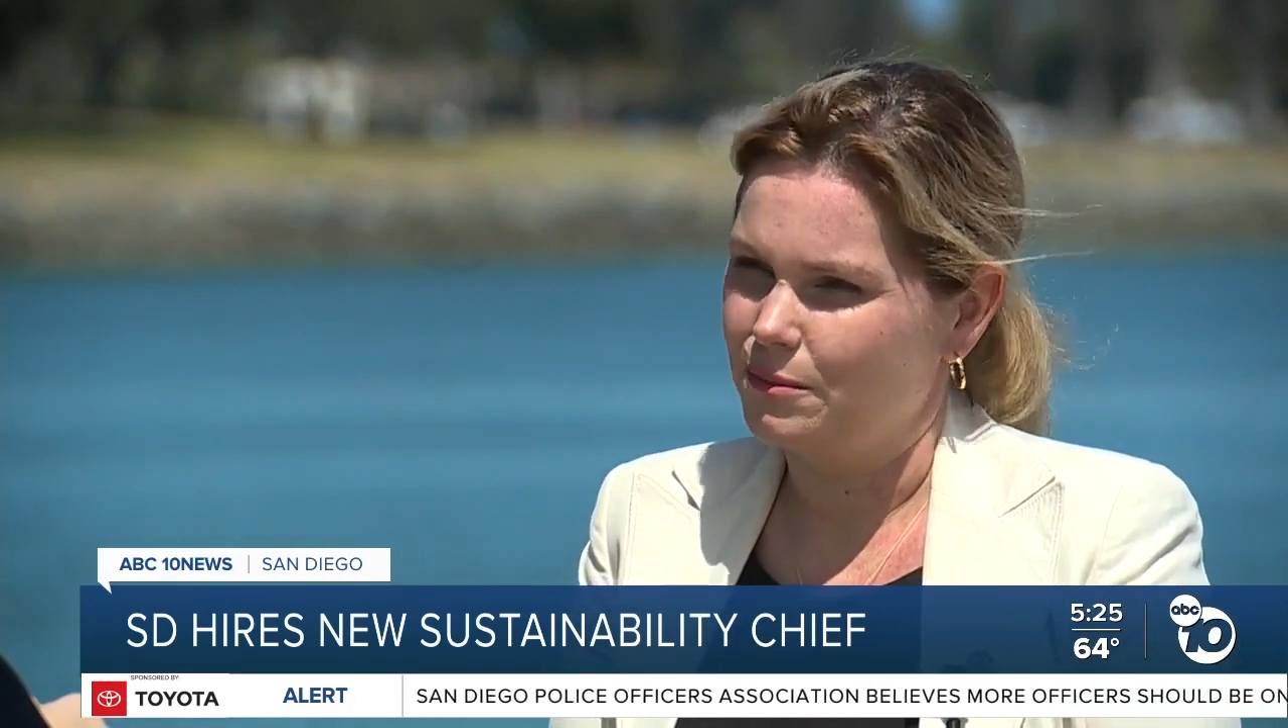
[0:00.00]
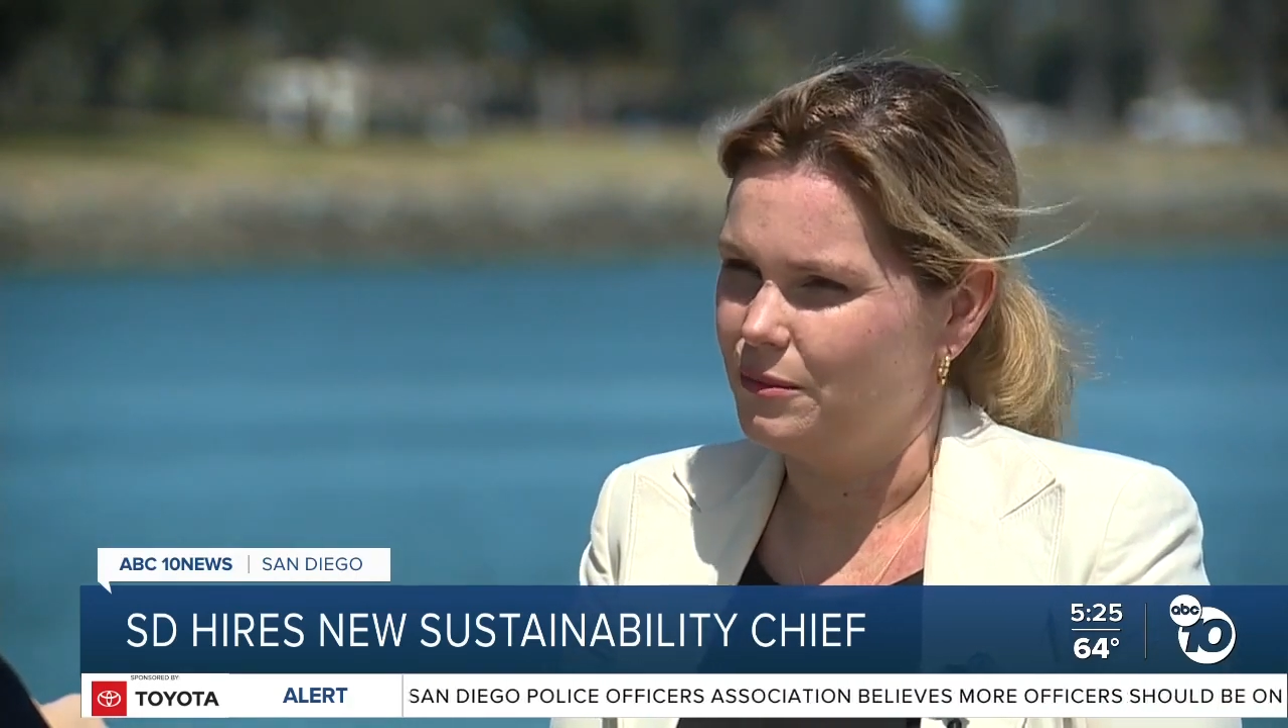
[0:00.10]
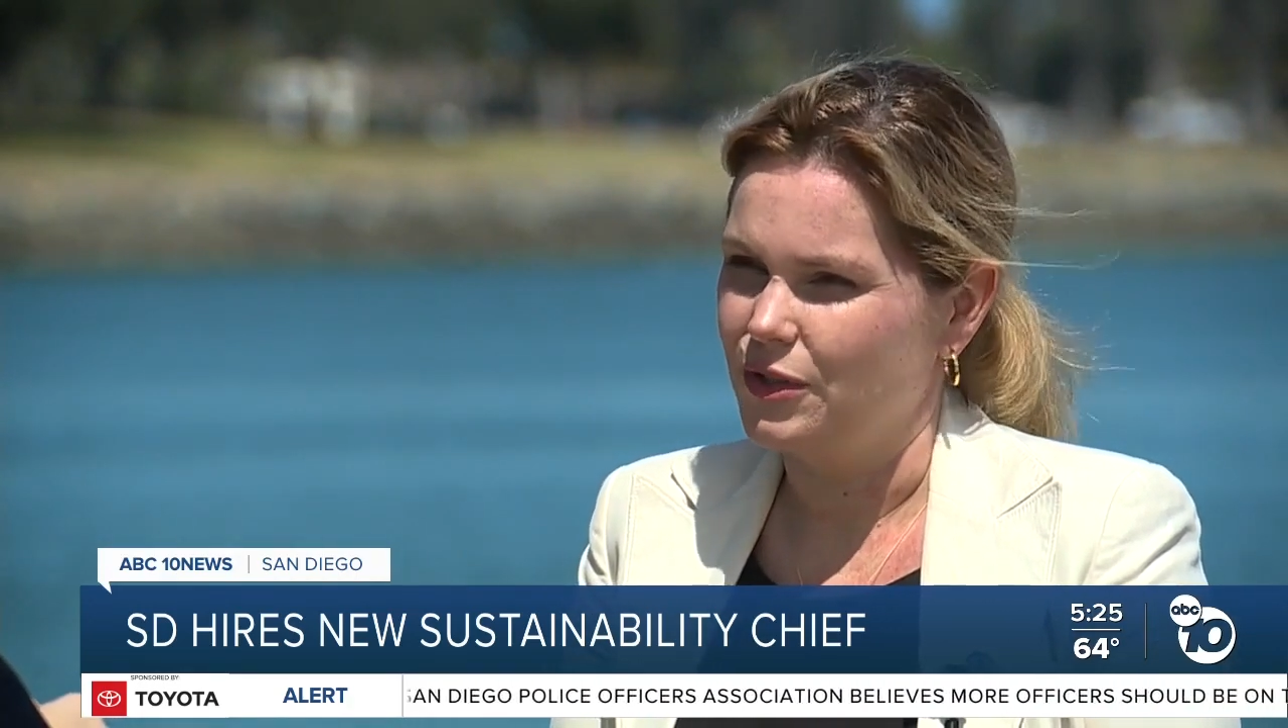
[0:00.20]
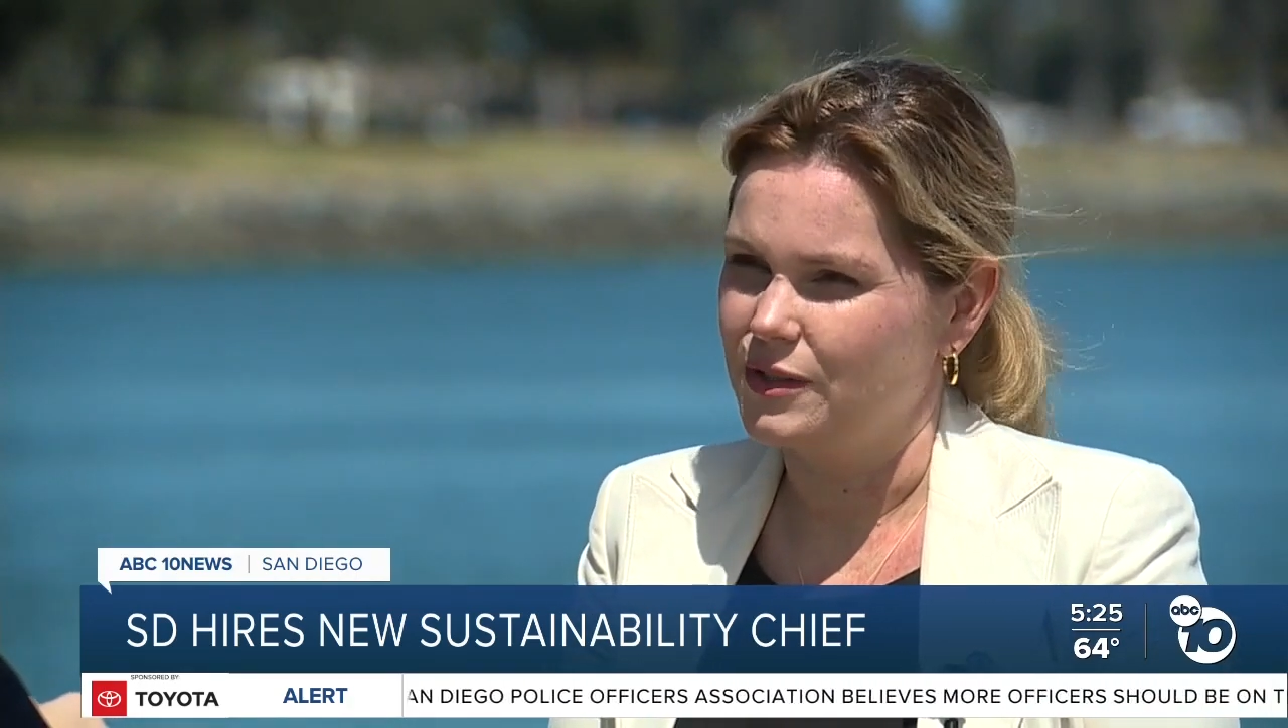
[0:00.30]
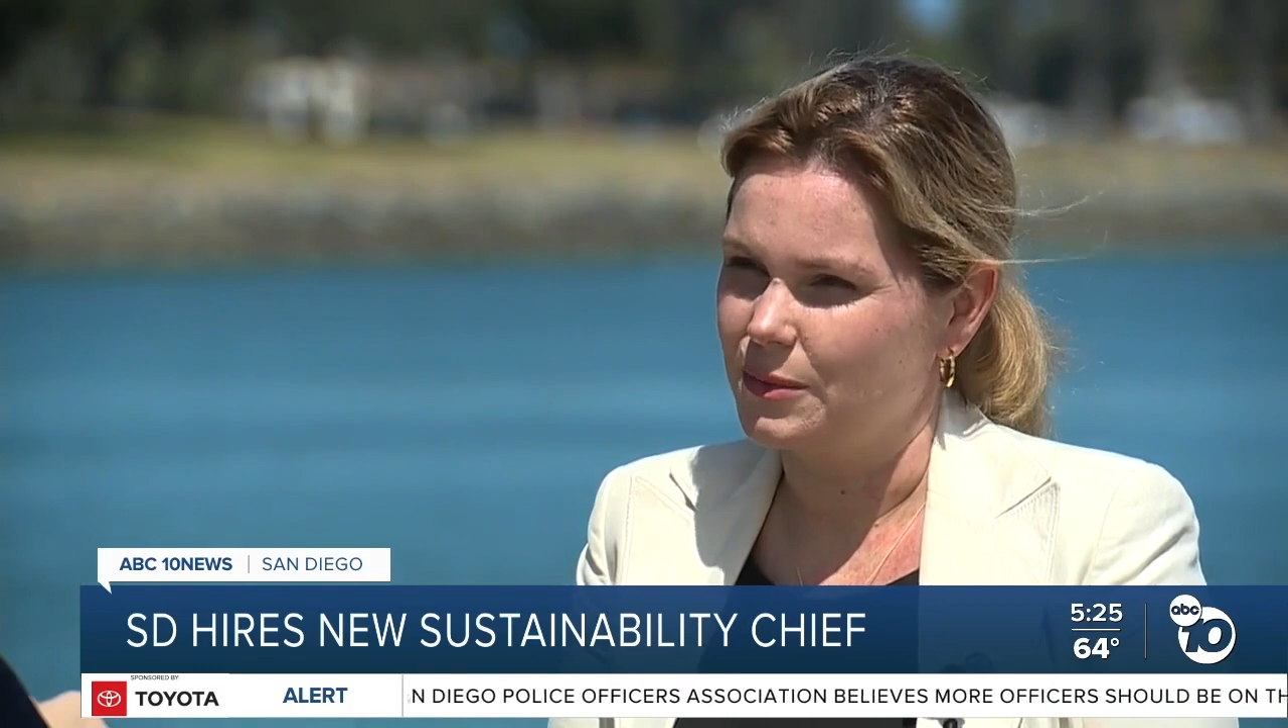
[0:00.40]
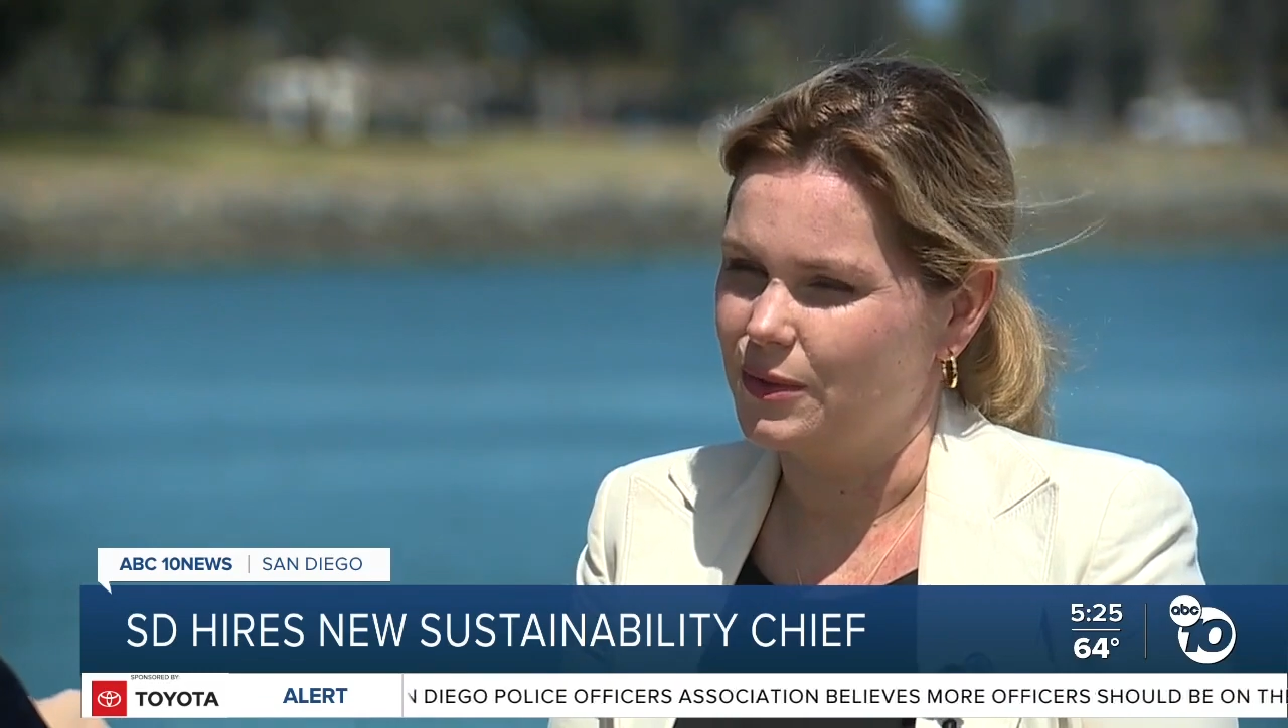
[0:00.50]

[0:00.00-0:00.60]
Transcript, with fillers: municipal